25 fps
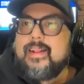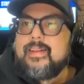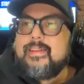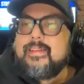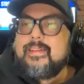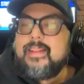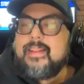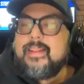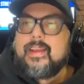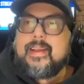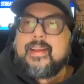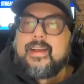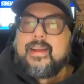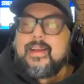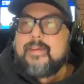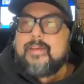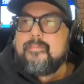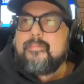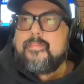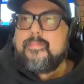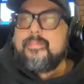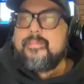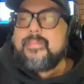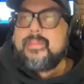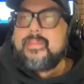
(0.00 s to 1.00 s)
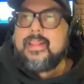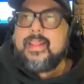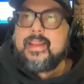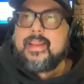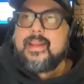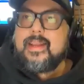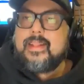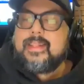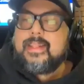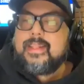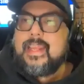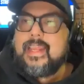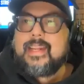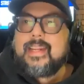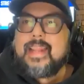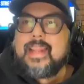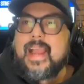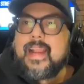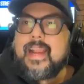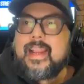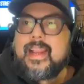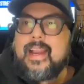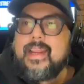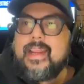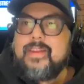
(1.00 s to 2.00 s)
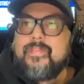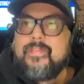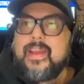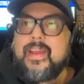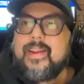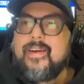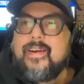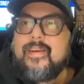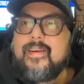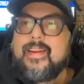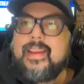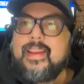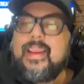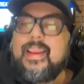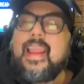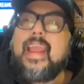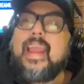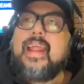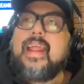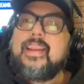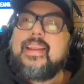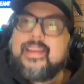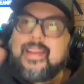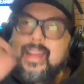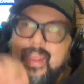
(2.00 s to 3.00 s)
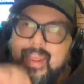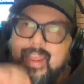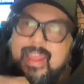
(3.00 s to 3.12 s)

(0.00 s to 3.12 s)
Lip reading: like a Tic Tac kind of NRT, and